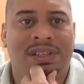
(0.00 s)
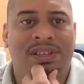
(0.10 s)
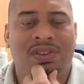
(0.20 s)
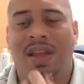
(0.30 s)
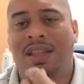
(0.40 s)

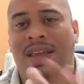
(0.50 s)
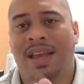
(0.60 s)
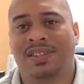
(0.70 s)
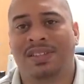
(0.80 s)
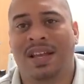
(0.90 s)
you have to
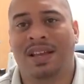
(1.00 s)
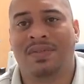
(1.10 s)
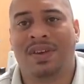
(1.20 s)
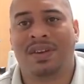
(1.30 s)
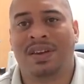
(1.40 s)
catch
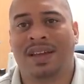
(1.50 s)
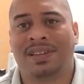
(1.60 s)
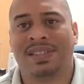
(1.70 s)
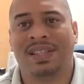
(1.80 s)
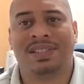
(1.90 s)
Nellyville the
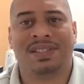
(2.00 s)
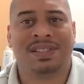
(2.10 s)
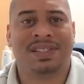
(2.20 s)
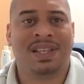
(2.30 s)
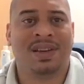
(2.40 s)
next season
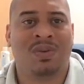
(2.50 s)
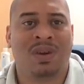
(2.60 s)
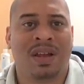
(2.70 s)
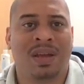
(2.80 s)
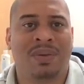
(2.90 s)
to see
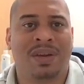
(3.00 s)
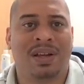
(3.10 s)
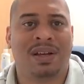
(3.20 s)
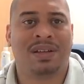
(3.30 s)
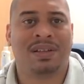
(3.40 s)
where him and
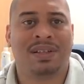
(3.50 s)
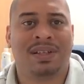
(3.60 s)
uh,